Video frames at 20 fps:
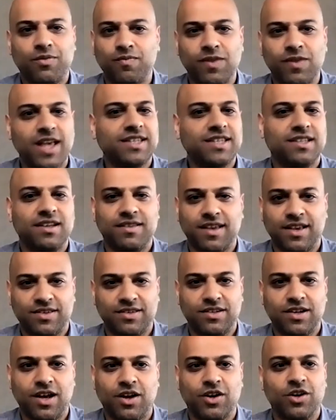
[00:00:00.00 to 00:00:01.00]
less than
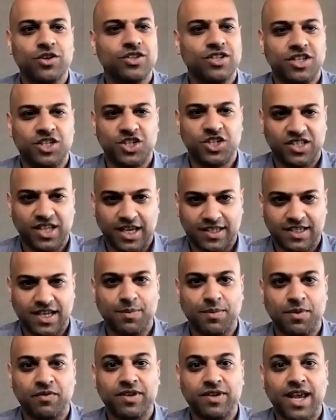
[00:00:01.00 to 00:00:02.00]
$1,000, and it just takes a
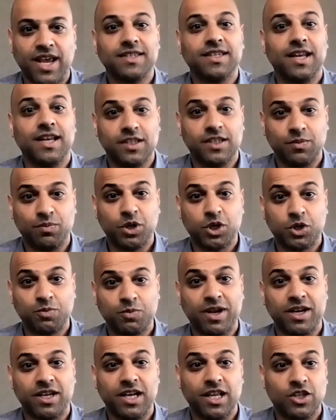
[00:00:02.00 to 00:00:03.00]
couple of days. And it's a push
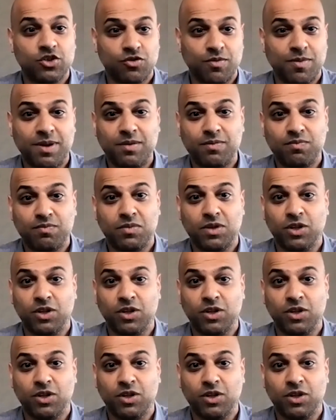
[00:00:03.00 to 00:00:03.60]
button instrument.